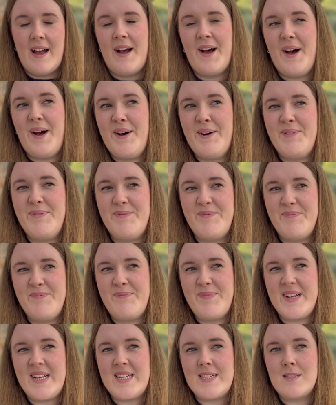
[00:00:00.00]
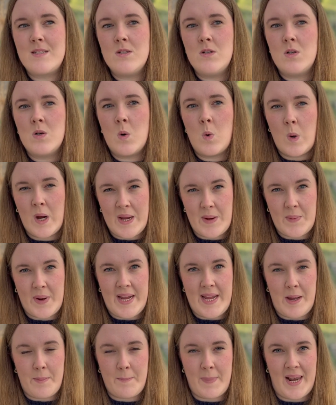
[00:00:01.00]
but it's not quite what I
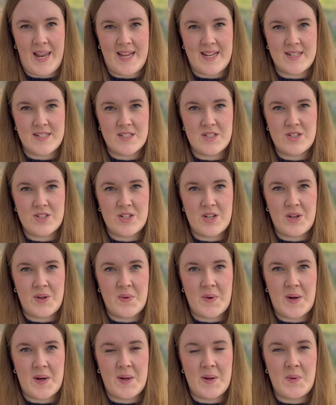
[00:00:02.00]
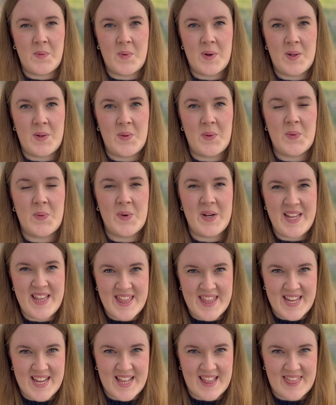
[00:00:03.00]
had planned, so I will
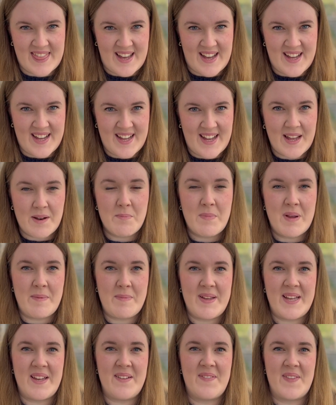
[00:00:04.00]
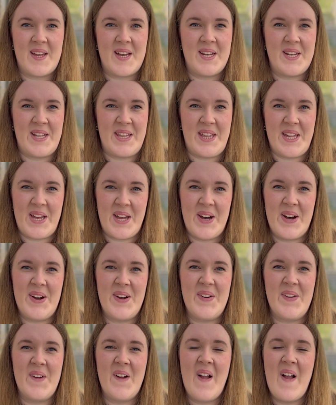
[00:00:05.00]
rethink that and maybe give that another
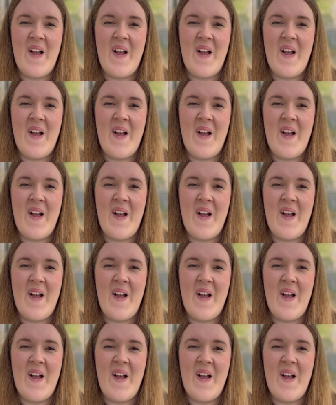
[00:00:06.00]
go